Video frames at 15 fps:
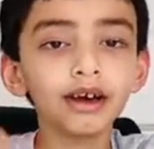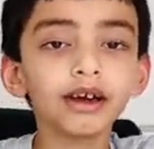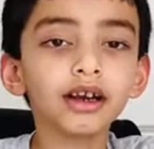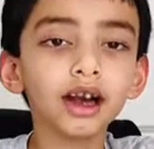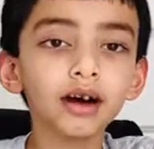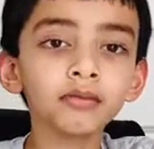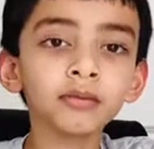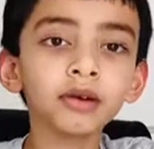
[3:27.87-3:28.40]

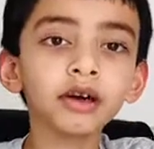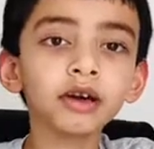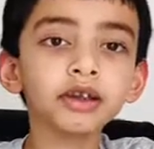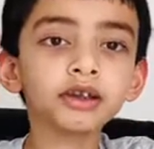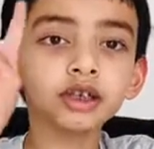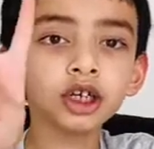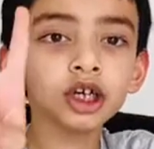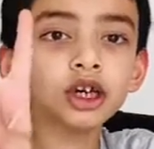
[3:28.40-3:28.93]
Number
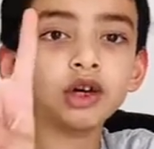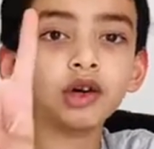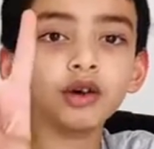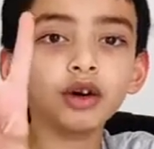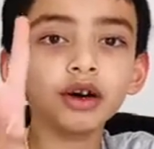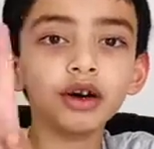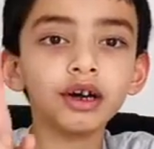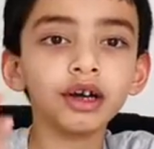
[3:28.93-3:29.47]

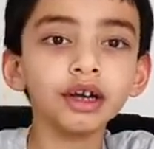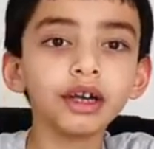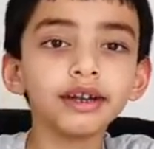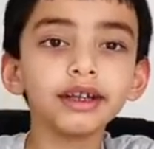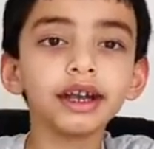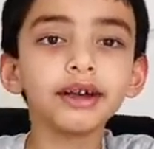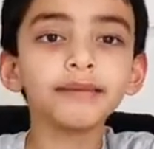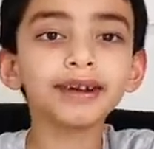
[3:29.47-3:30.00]
two,
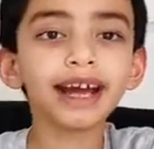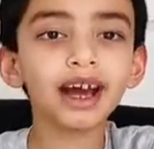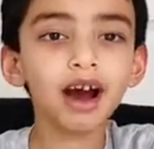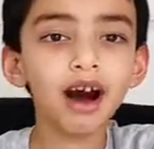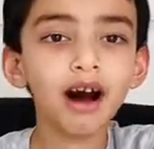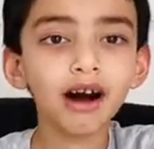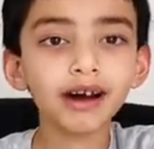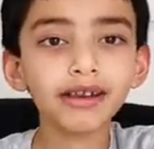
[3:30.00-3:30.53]
they make
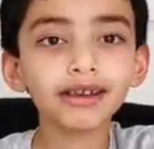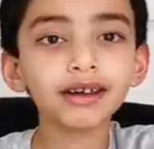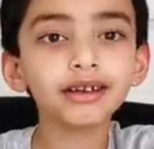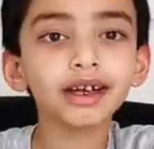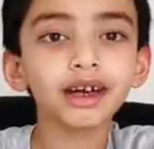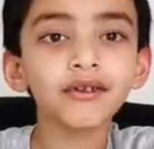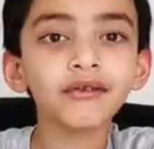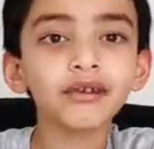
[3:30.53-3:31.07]

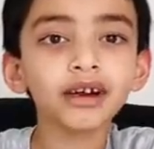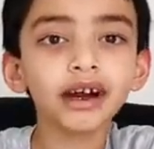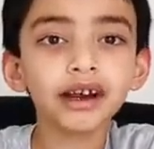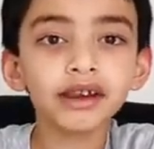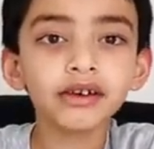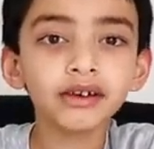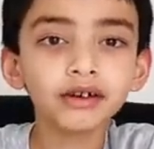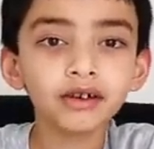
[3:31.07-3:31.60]
oxygen for us
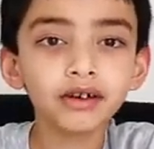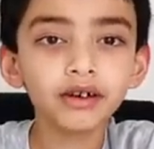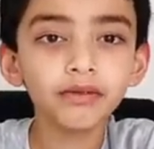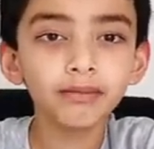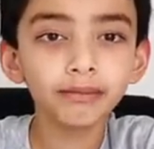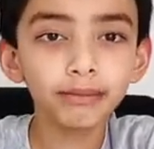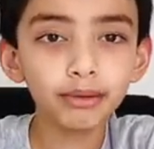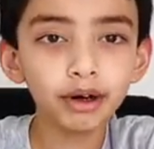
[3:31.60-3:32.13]
to
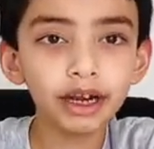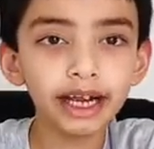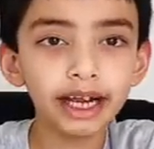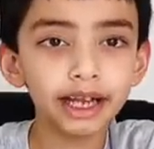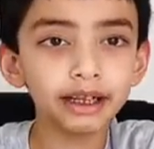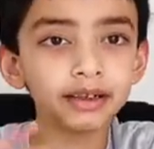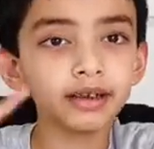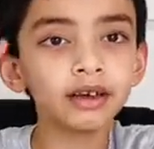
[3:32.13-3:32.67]

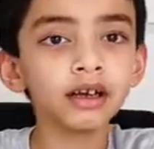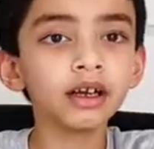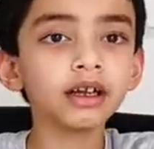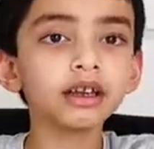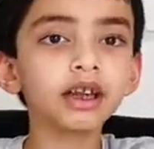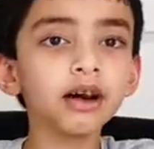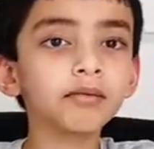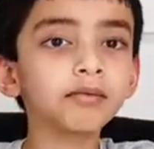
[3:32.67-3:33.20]
breathe.
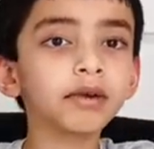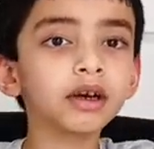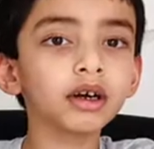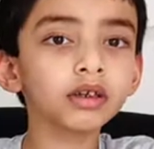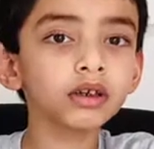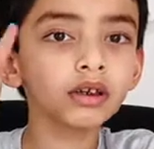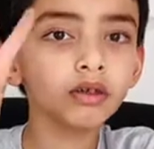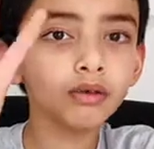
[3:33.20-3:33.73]

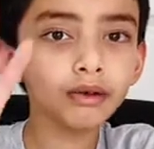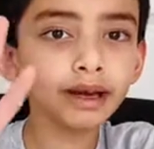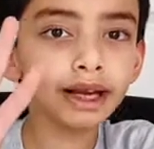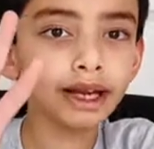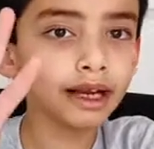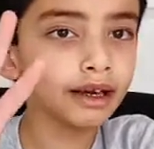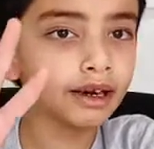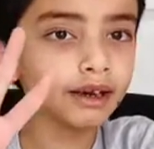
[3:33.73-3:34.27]
Number
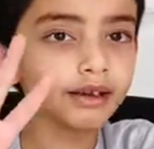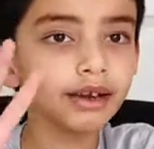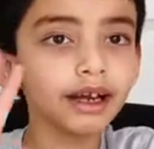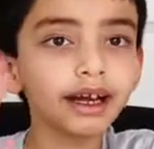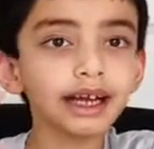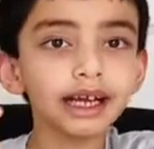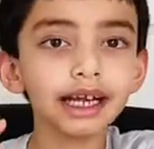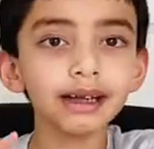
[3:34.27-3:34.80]
three,
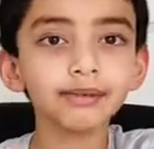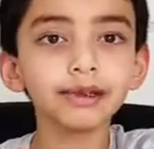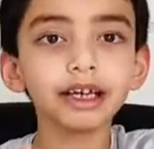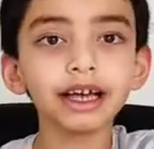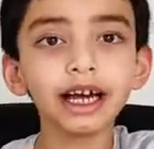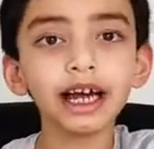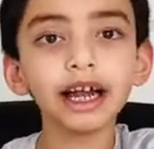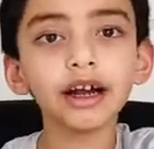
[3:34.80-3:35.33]
they keep
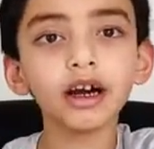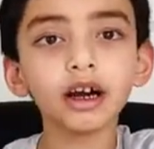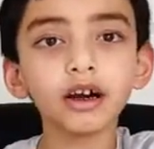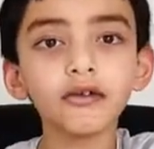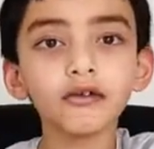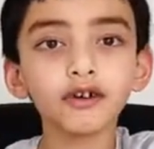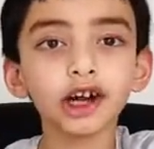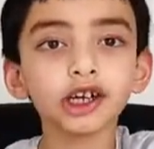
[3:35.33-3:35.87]
the air
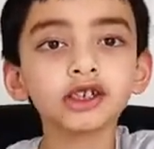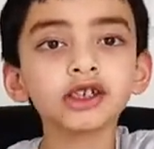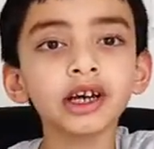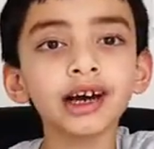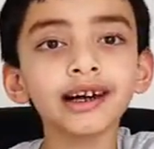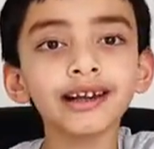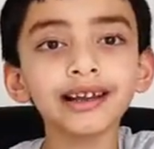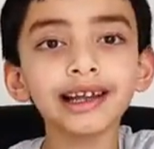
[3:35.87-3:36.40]
fresh
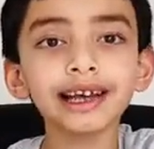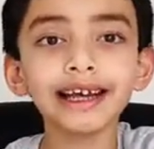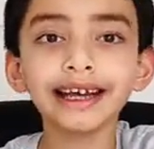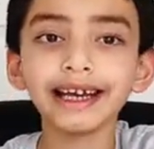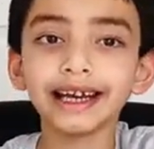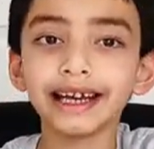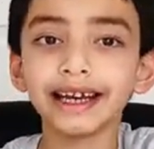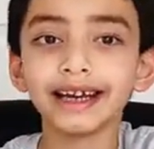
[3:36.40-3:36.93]
and
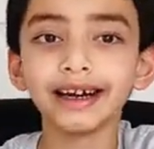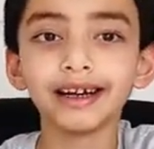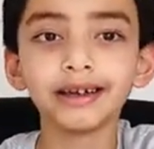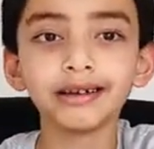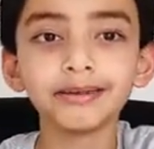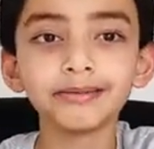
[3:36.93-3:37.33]
clean.